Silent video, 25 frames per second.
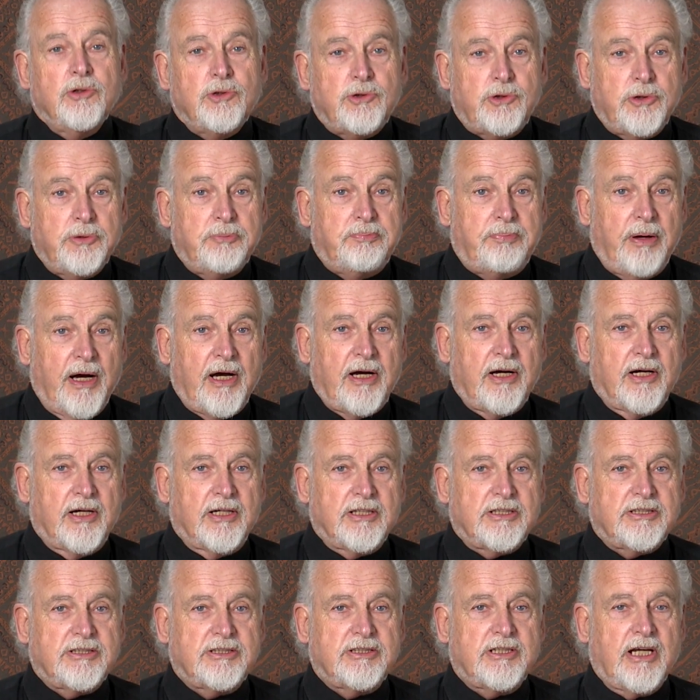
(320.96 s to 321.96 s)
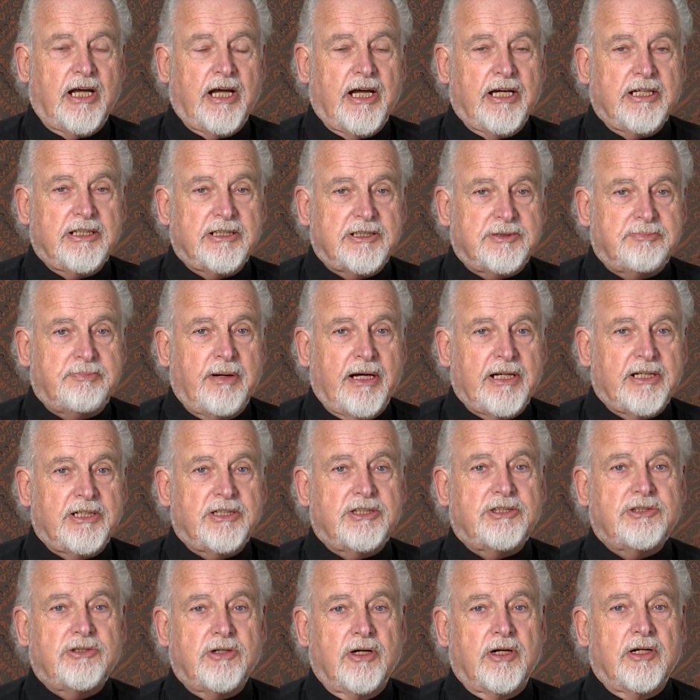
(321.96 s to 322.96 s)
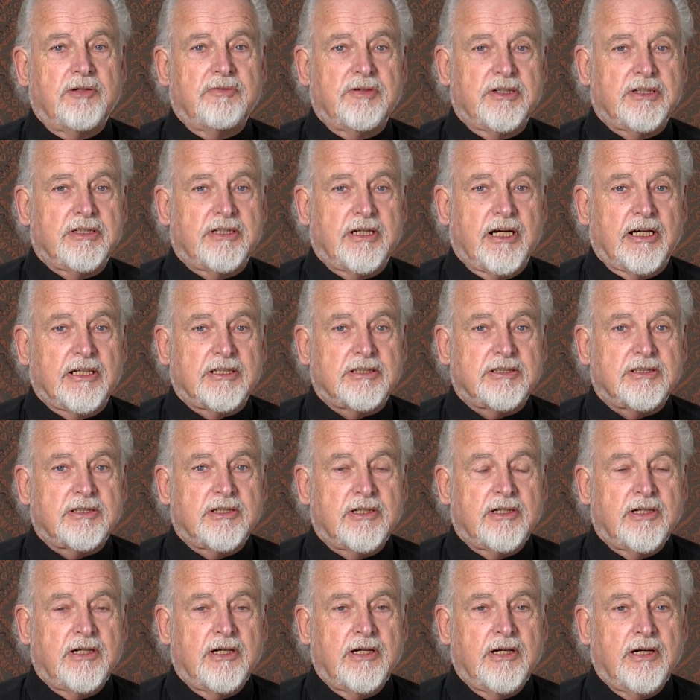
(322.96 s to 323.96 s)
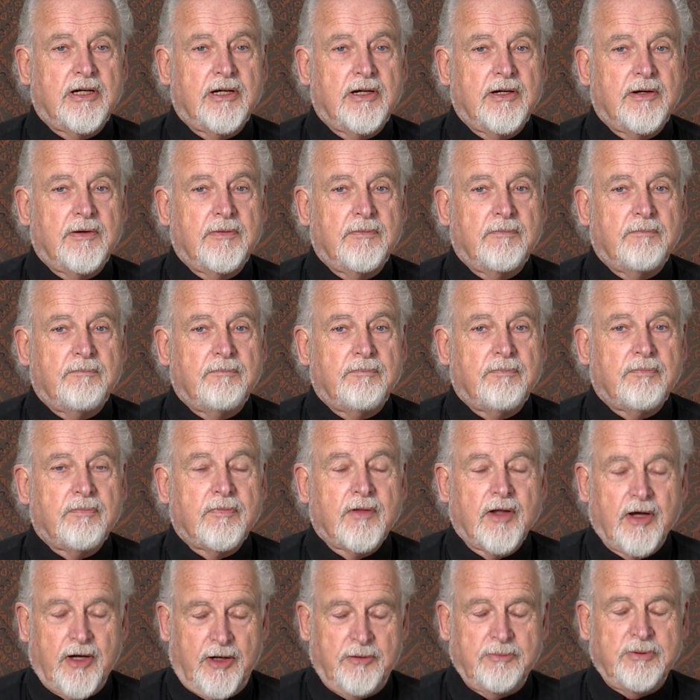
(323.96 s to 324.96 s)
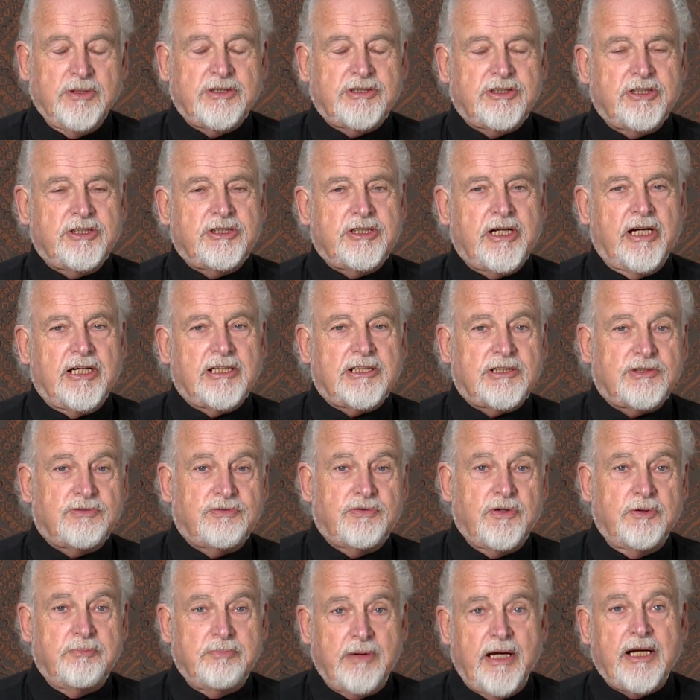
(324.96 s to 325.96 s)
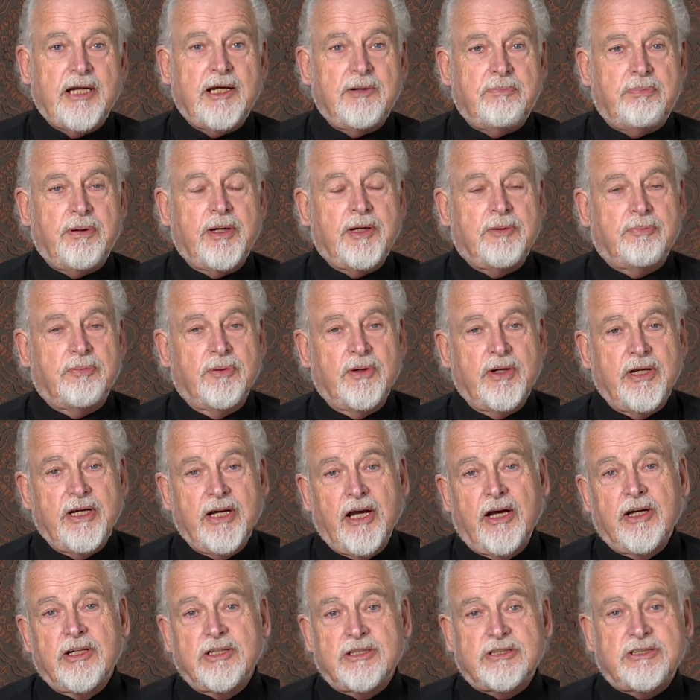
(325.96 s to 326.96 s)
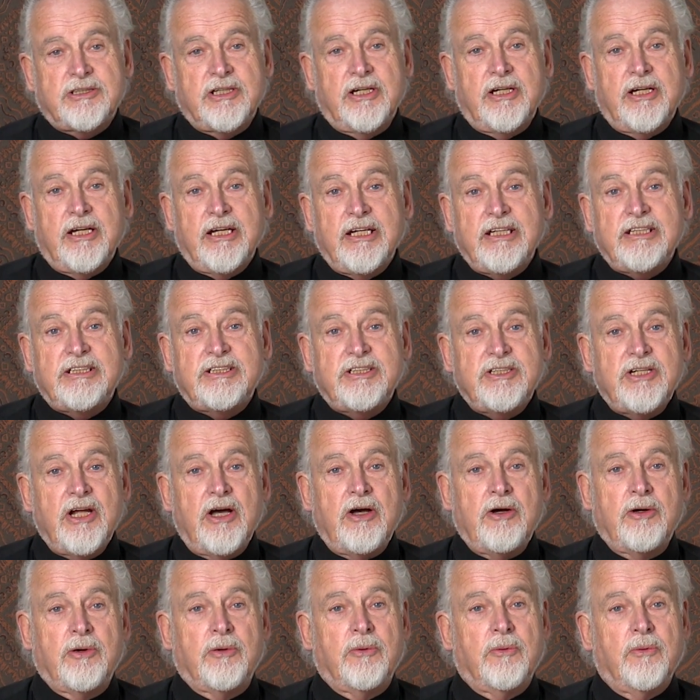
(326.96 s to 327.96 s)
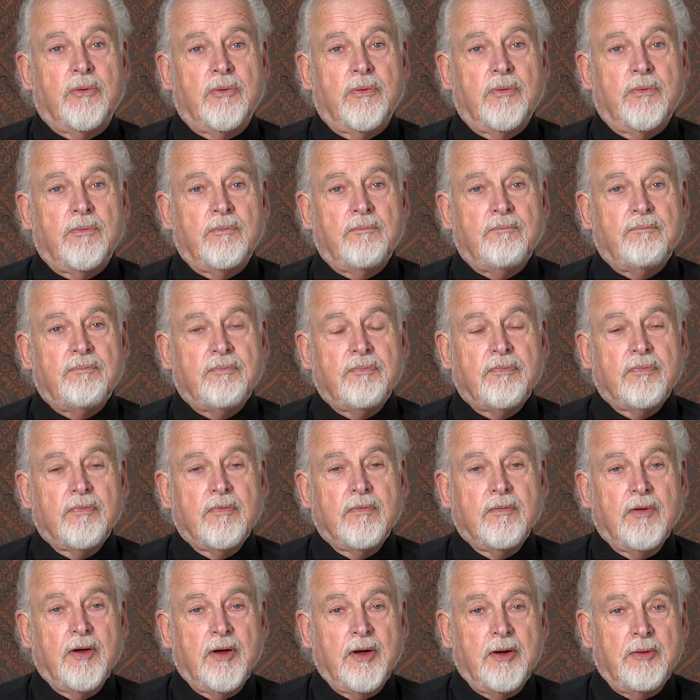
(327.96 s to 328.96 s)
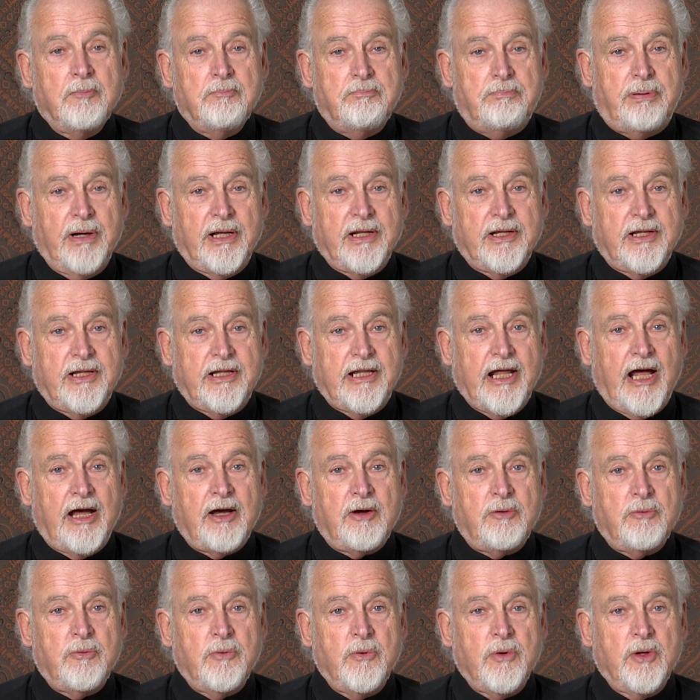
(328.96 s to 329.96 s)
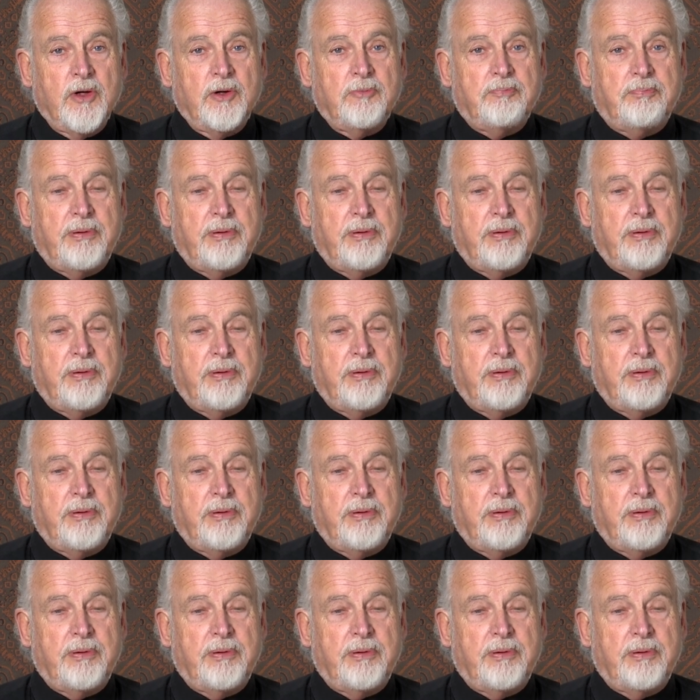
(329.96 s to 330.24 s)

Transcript: to pass a Spanish driving test? I would suggest for many people the answer is no. But that will